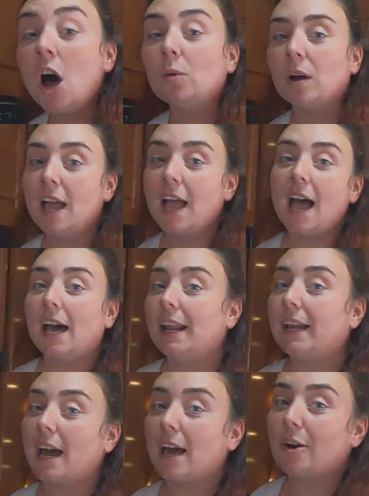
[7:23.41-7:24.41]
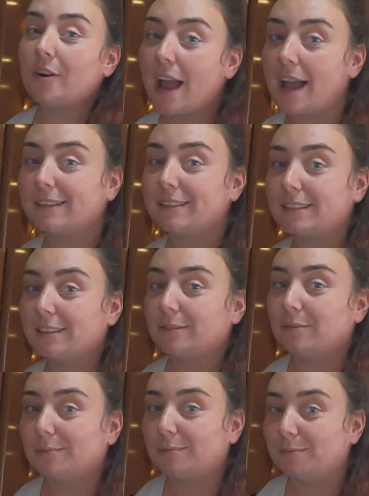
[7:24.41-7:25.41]
Oh, and I got harassed.
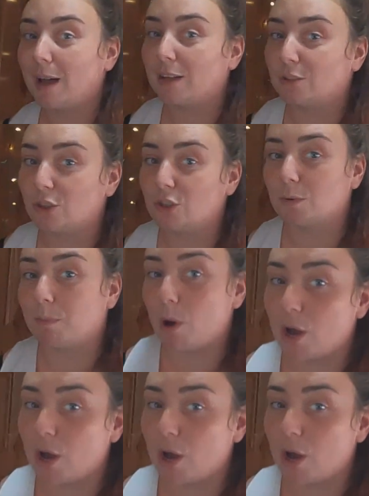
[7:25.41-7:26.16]
Well, as soon as we